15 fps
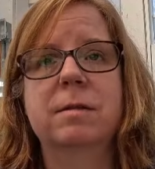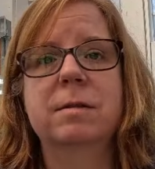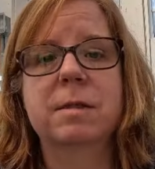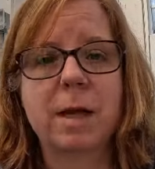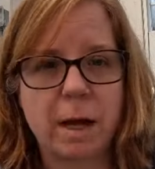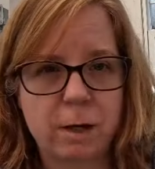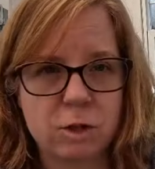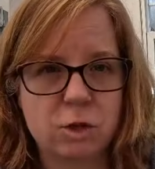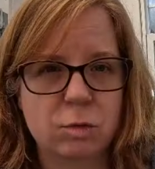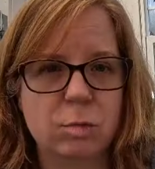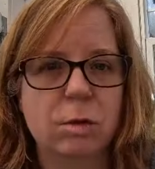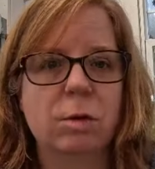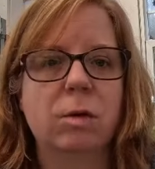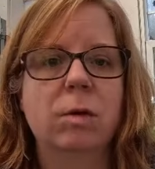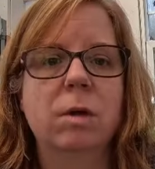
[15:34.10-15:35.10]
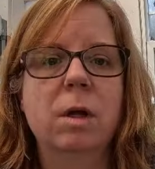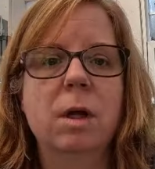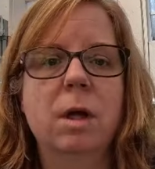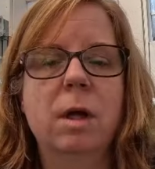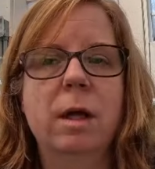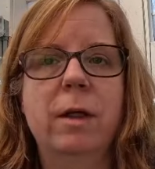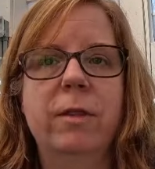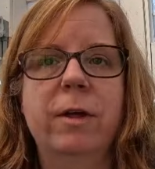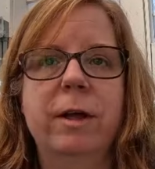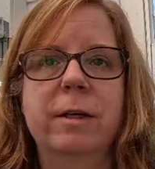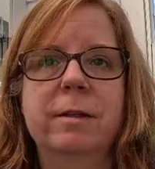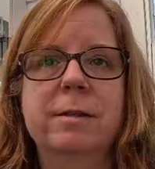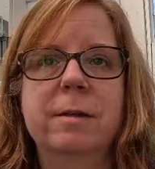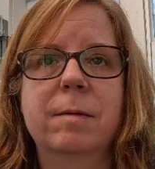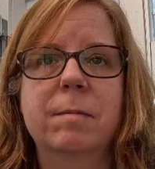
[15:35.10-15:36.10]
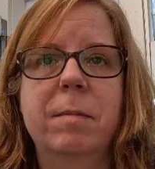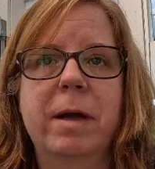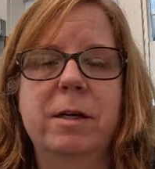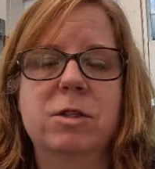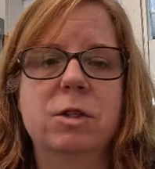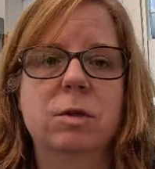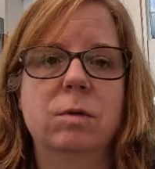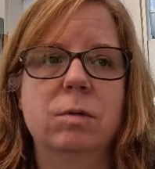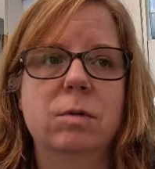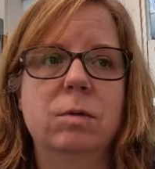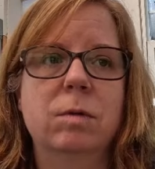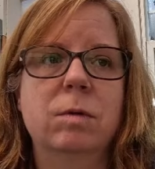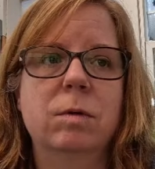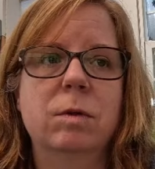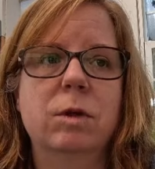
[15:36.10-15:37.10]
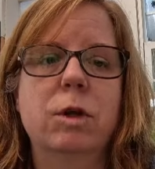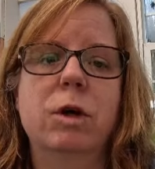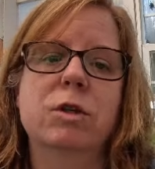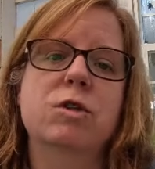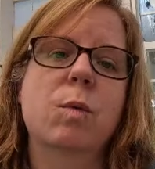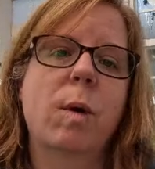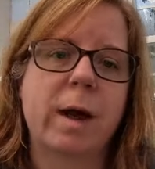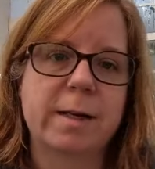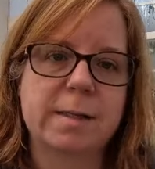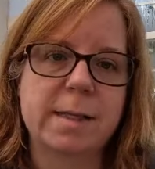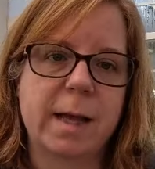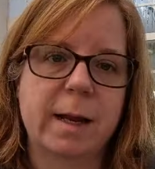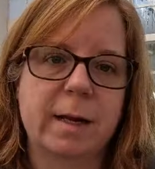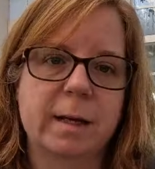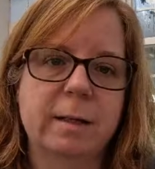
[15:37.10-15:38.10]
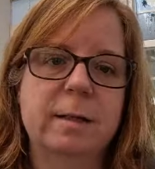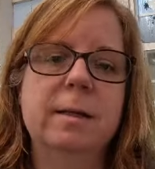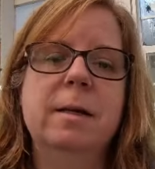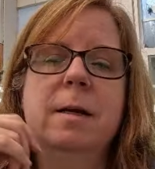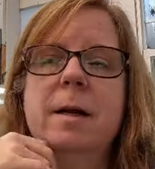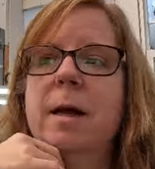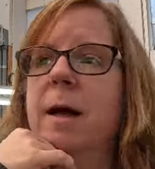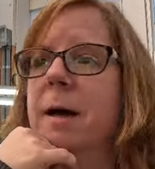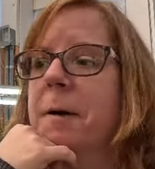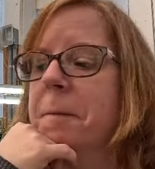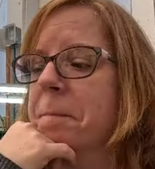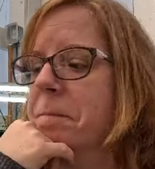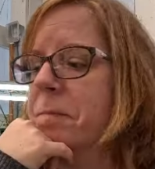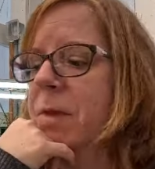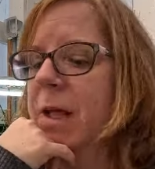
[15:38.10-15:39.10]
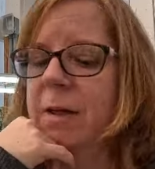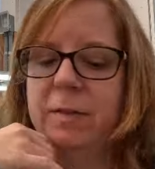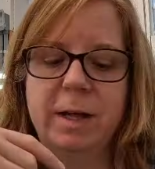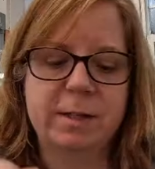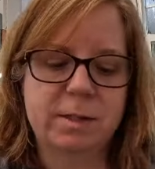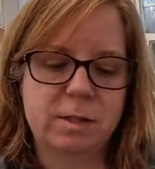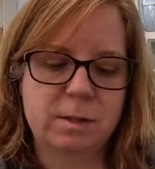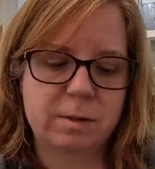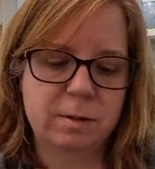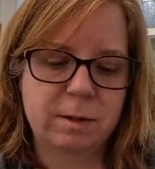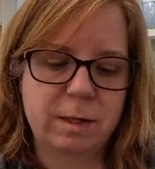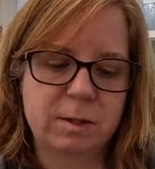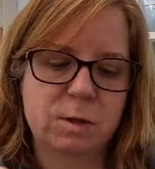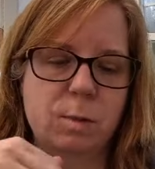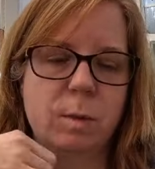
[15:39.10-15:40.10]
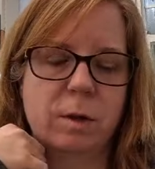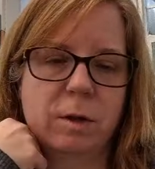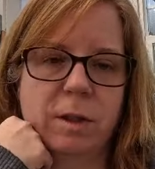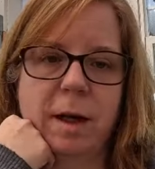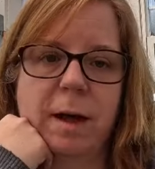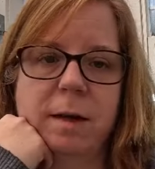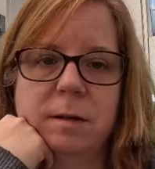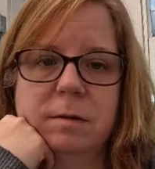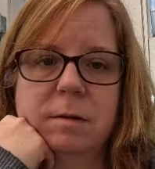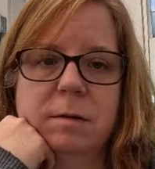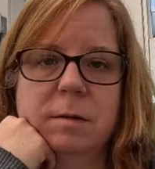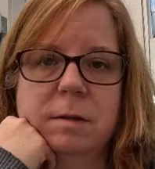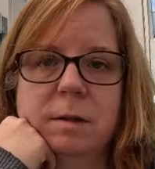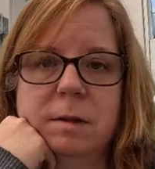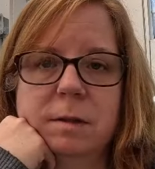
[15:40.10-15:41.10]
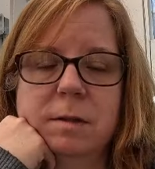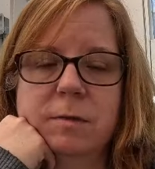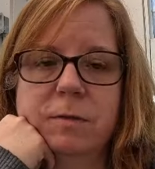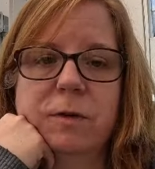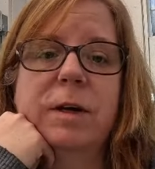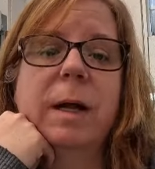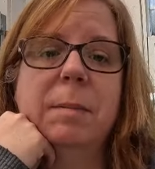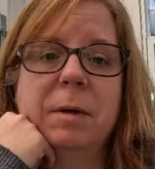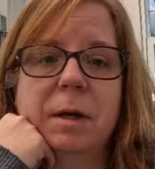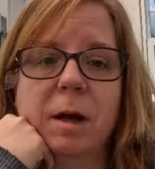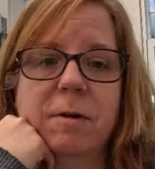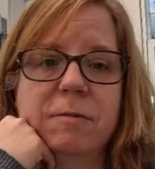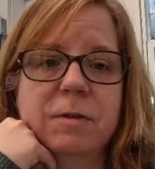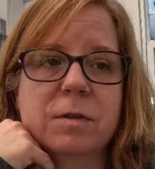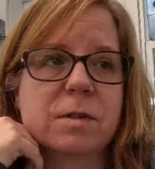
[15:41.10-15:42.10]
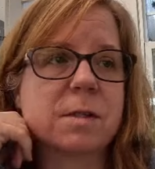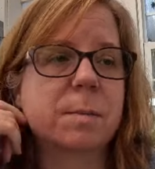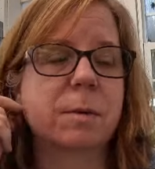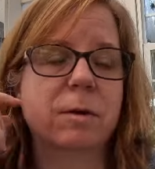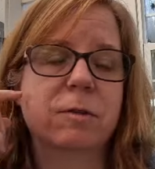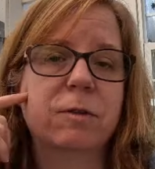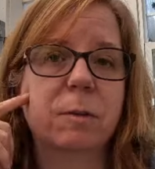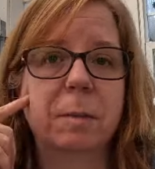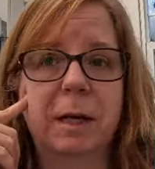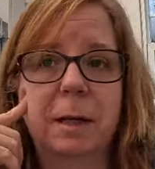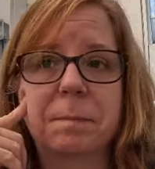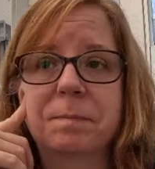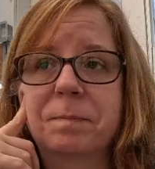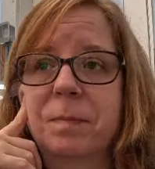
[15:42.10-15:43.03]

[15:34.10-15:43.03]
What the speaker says: textural that makes you look twice at it. And that's what that forget-me-not fills the bill for me.